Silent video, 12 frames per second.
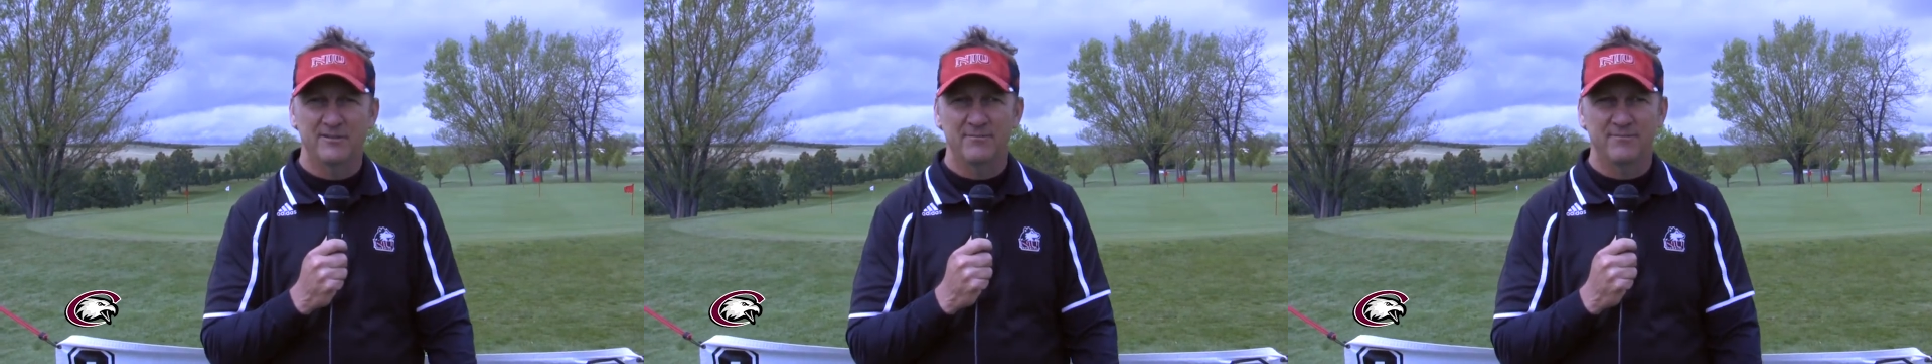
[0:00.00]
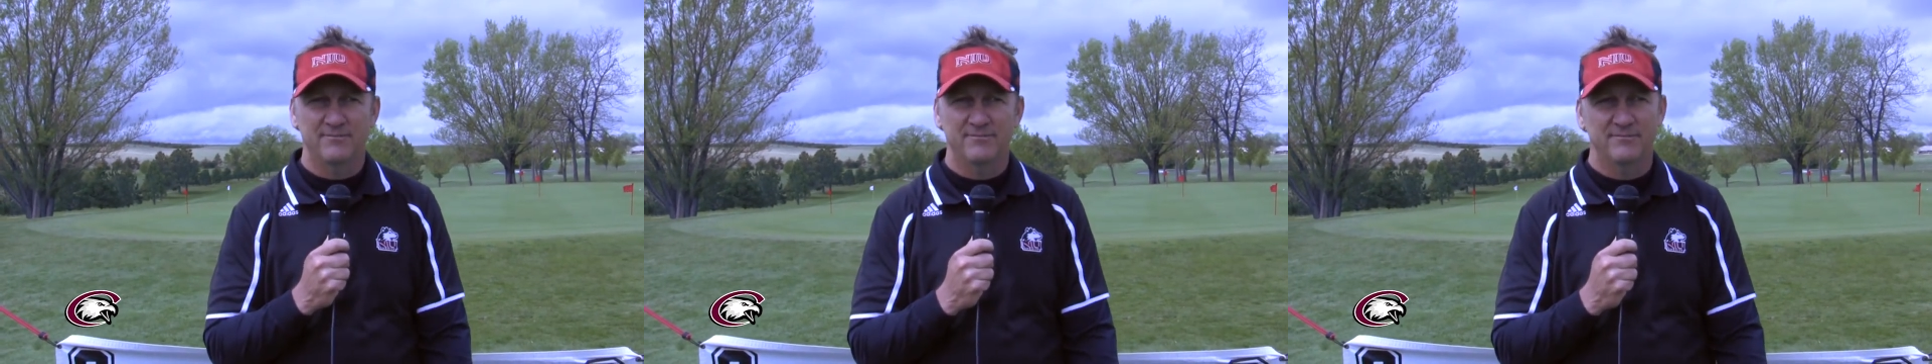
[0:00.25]
and
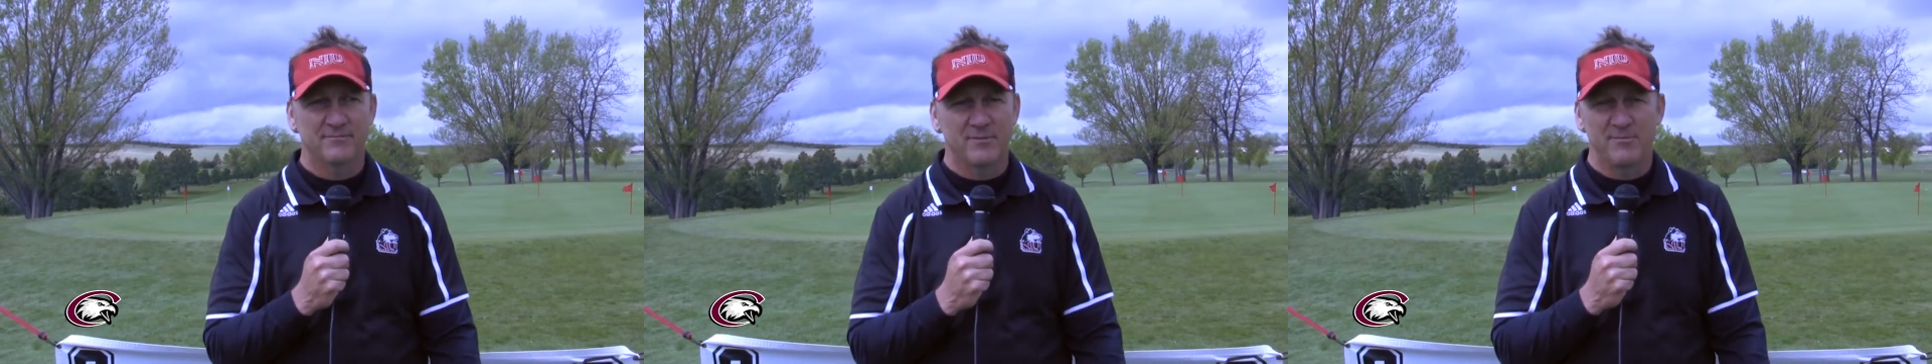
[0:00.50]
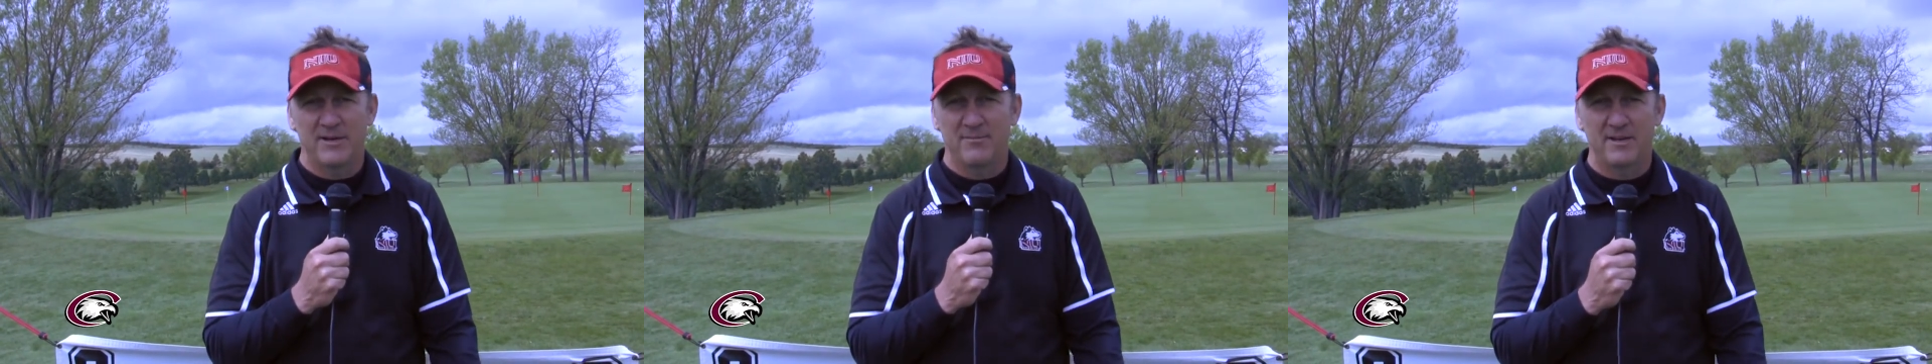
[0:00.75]
then
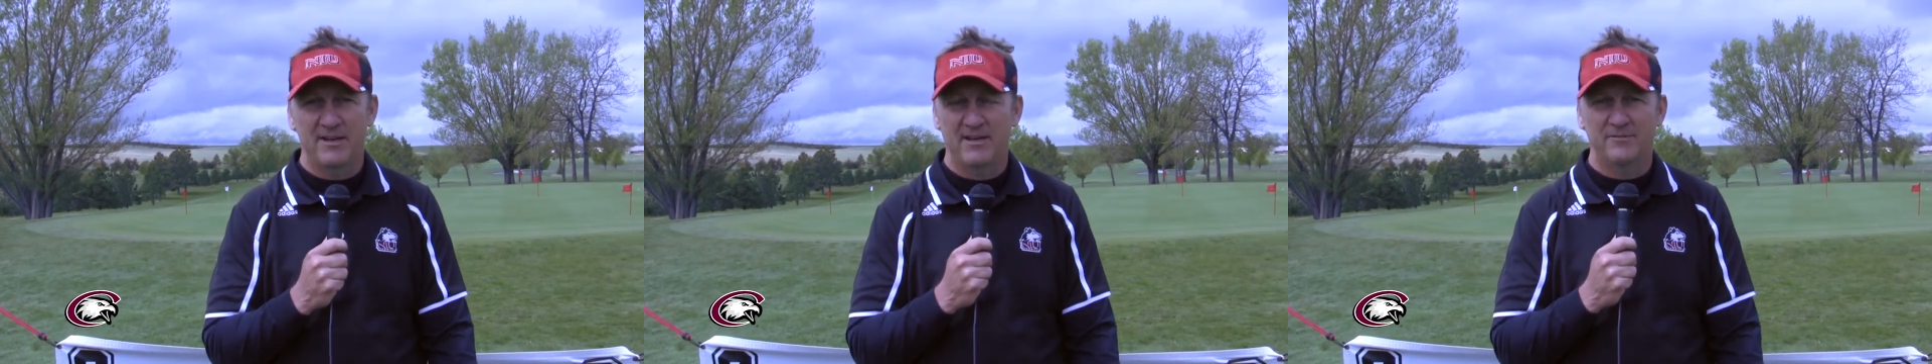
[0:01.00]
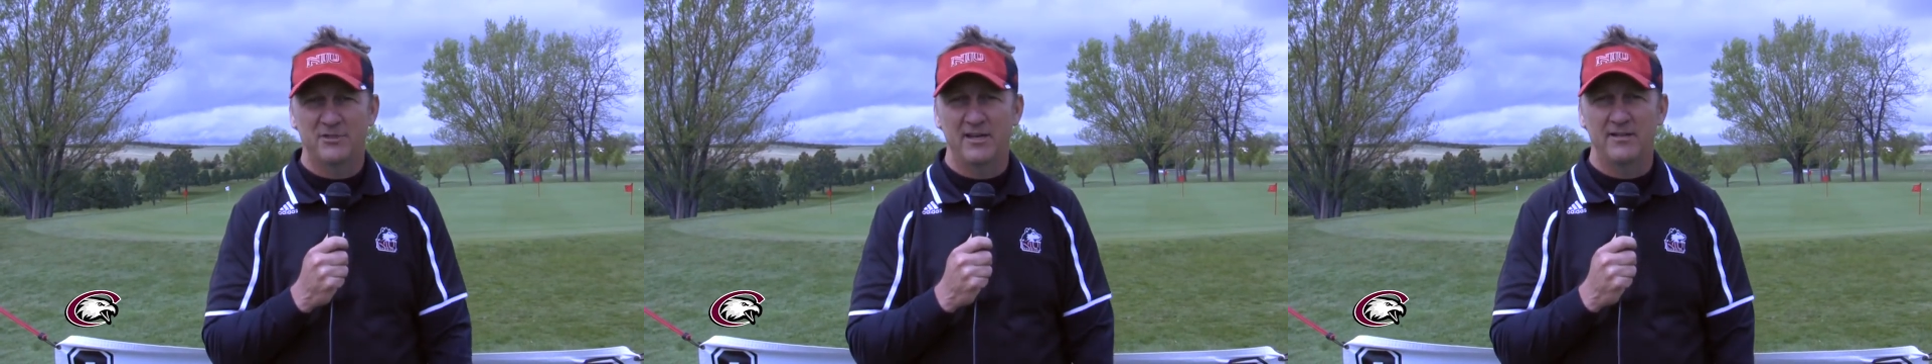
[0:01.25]
from there my
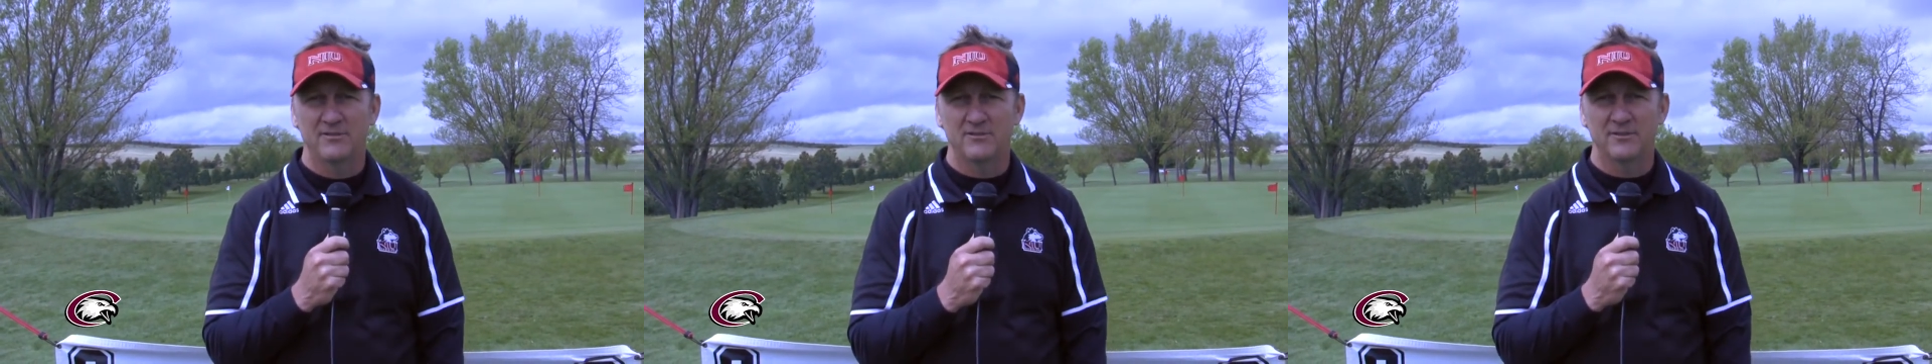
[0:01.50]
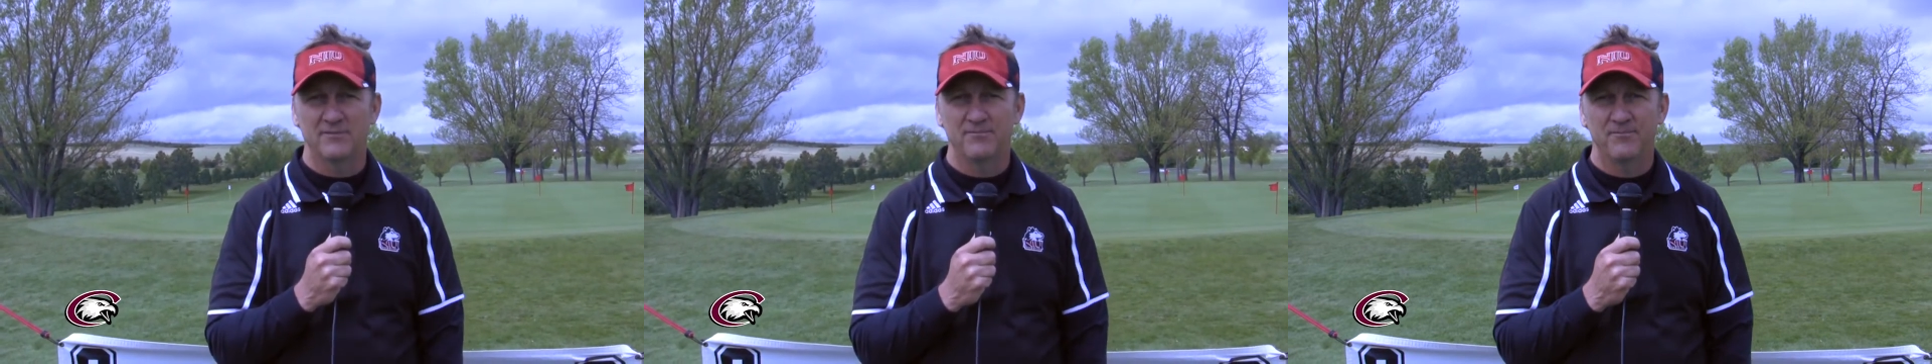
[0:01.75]
life changed.